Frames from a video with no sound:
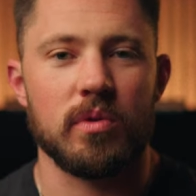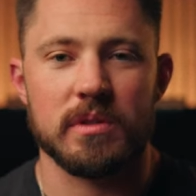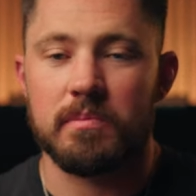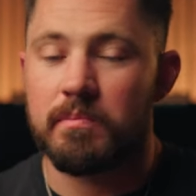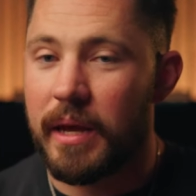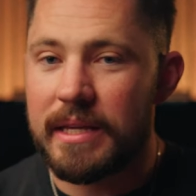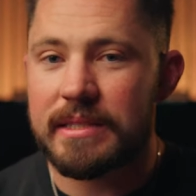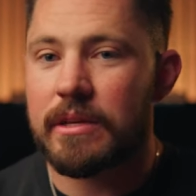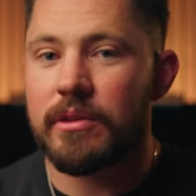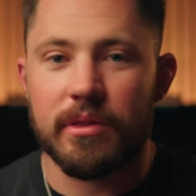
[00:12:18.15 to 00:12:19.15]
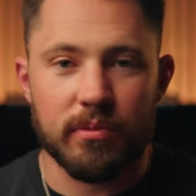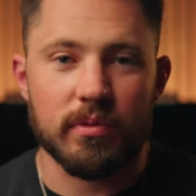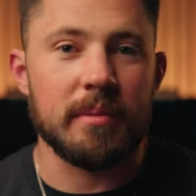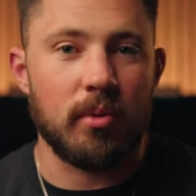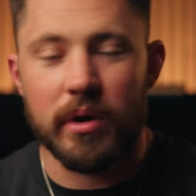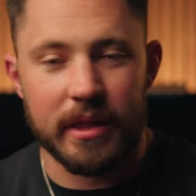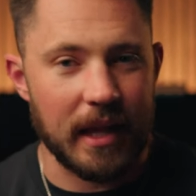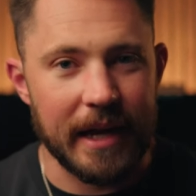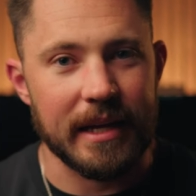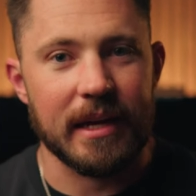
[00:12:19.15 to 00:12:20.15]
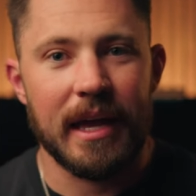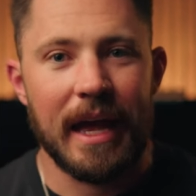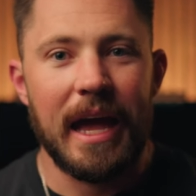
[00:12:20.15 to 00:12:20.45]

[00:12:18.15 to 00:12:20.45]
was basically three-point lighting.